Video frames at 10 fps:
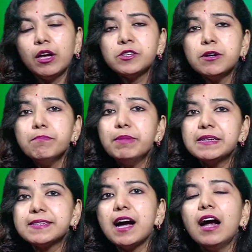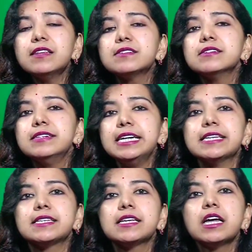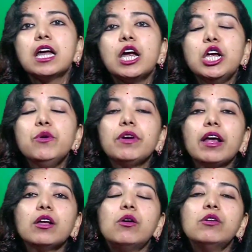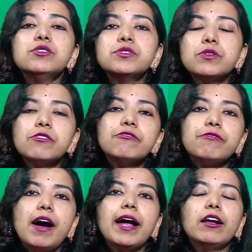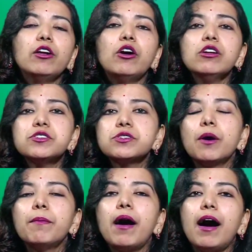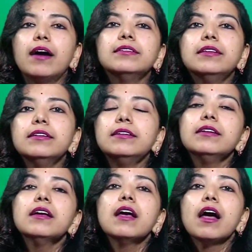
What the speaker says: So besides this, you can also find lots of other